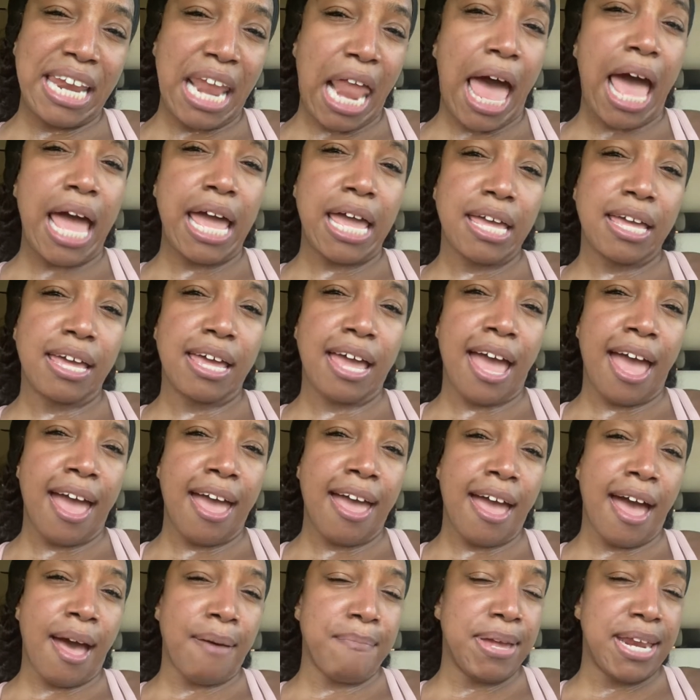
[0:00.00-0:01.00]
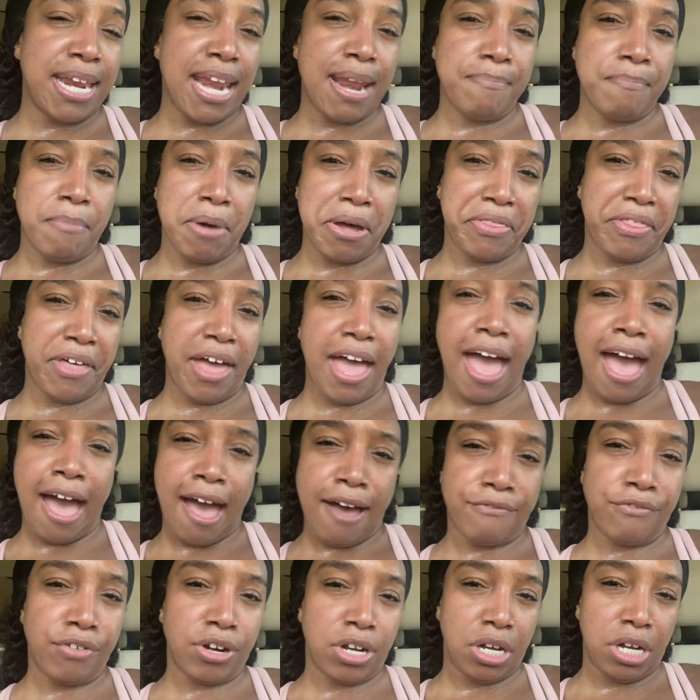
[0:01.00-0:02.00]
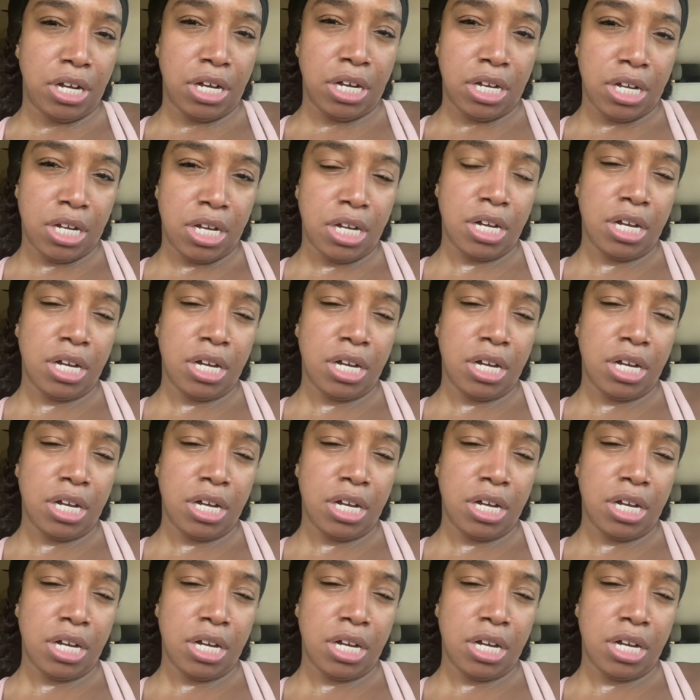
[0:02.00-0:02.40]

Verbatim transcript: like I'm in Mother Africa.